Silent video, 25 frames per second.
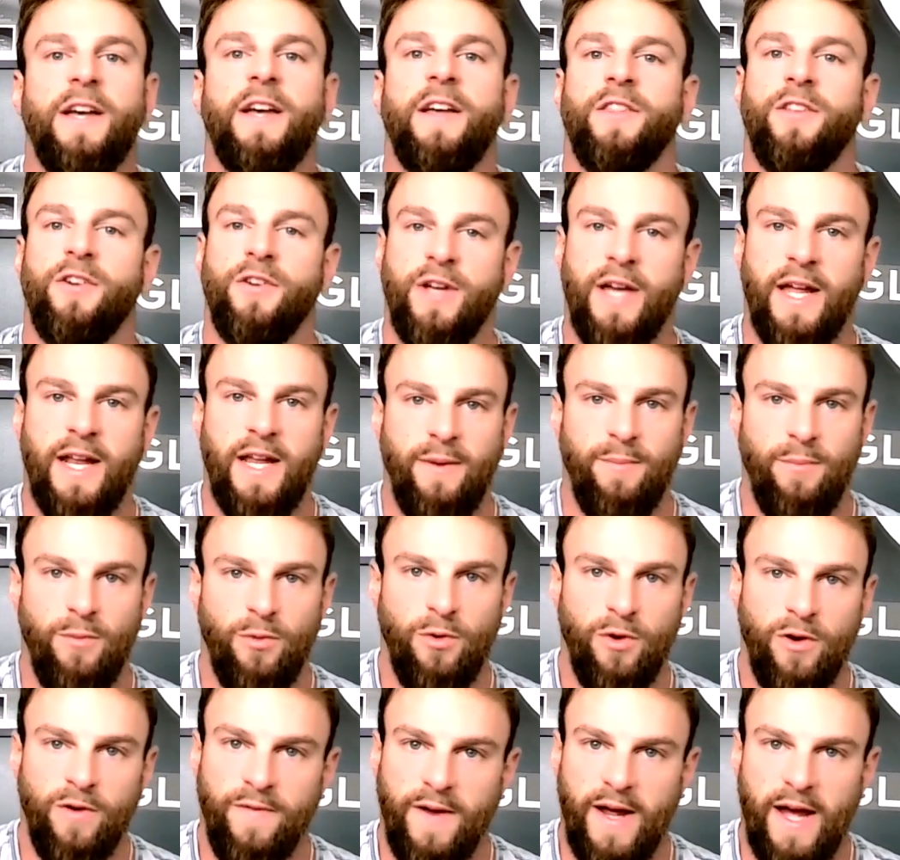They're getting
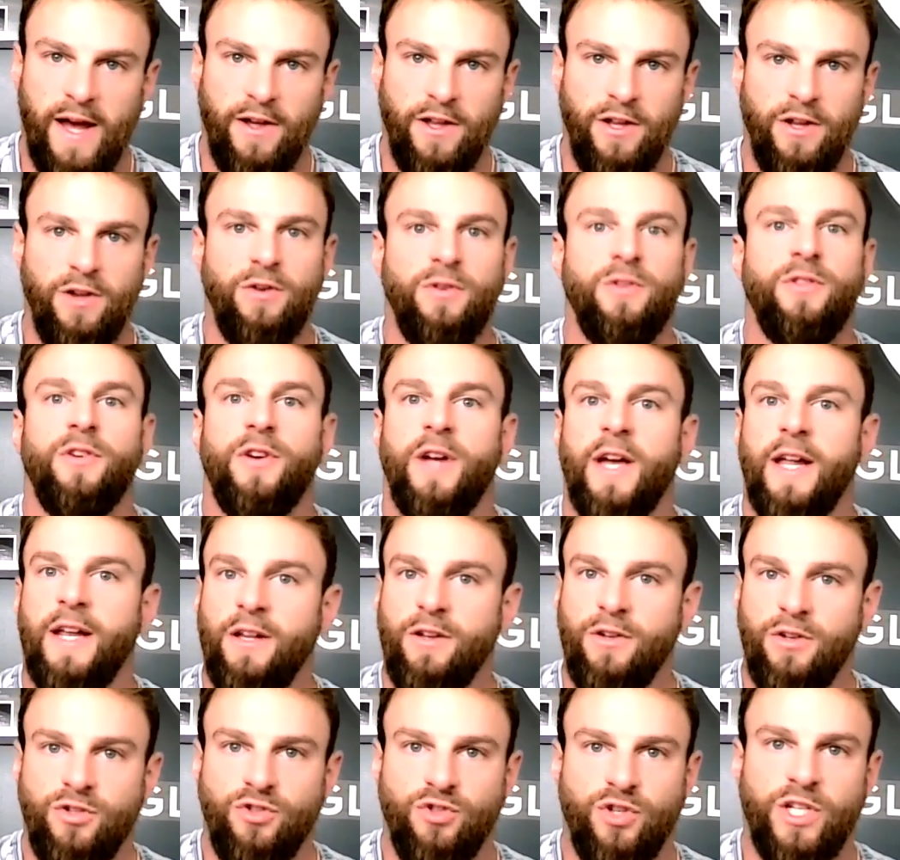more value, they're getting
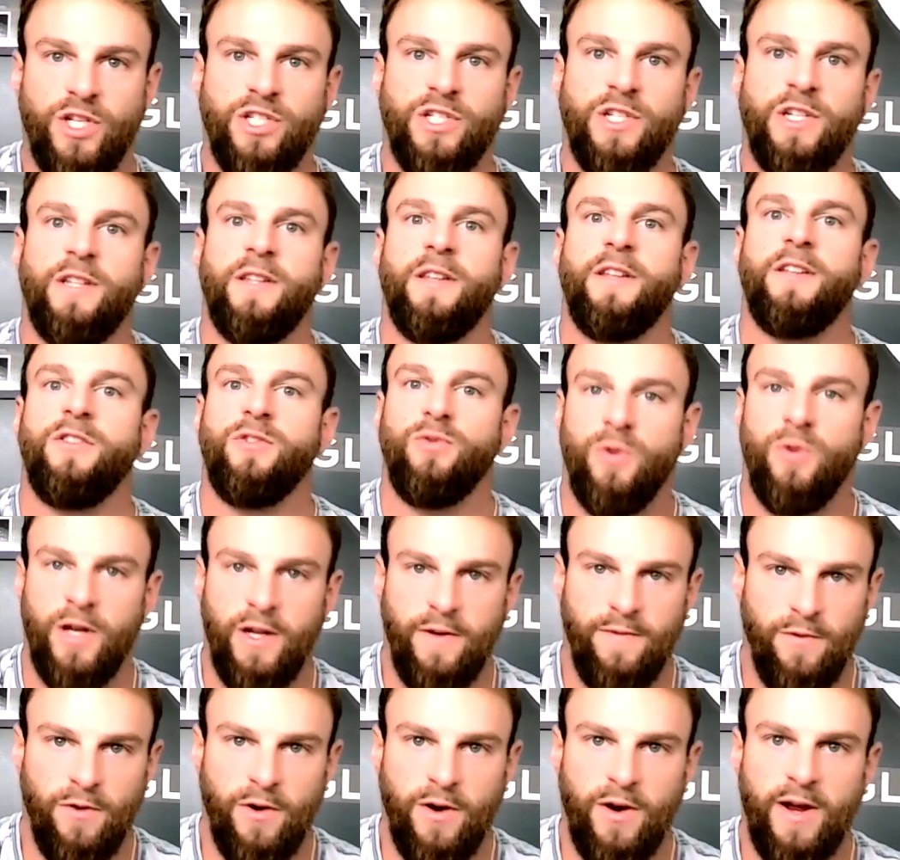nutrition,
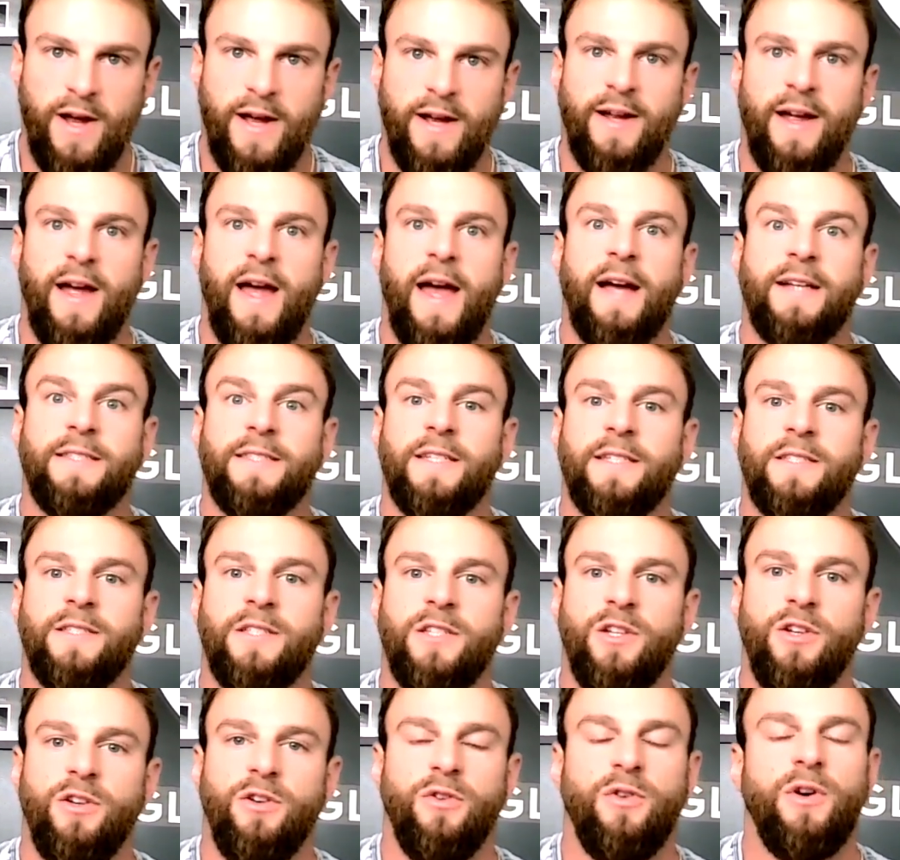24-hour access
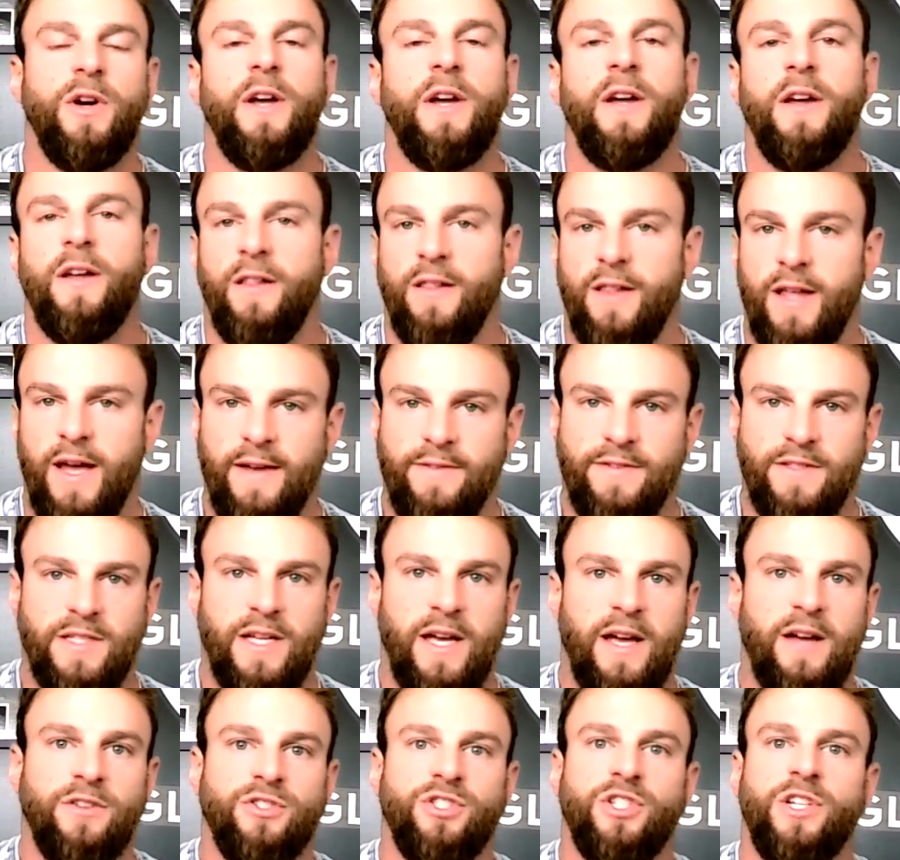to you,
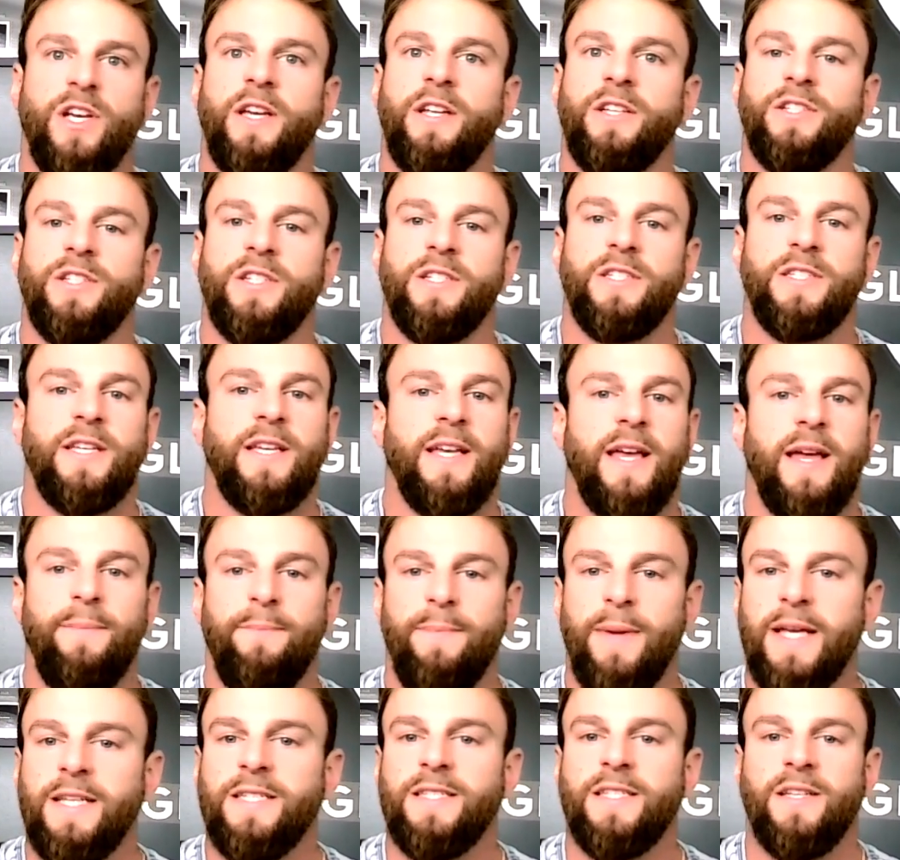lifestyle changes, and
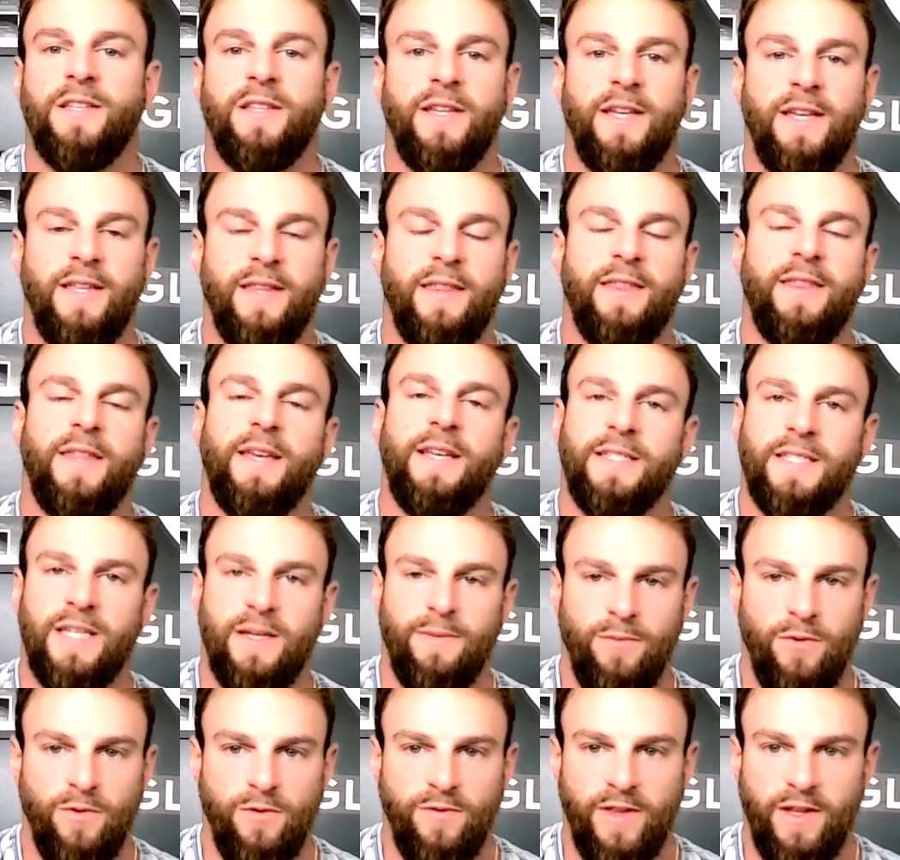basically the things that
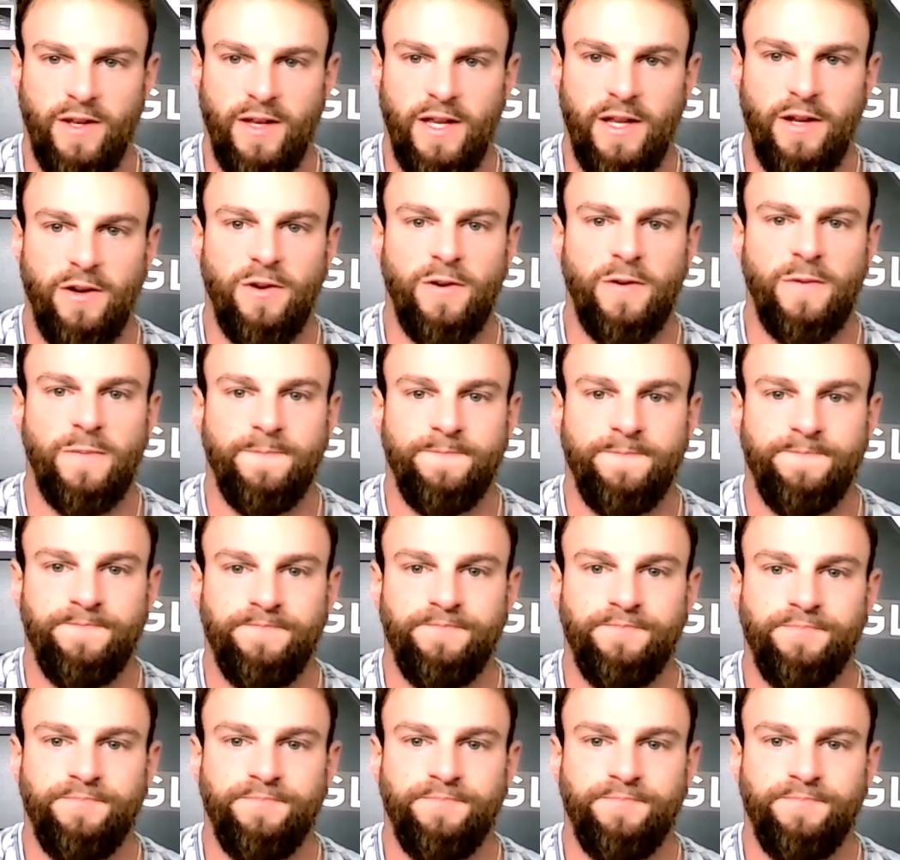move the needle,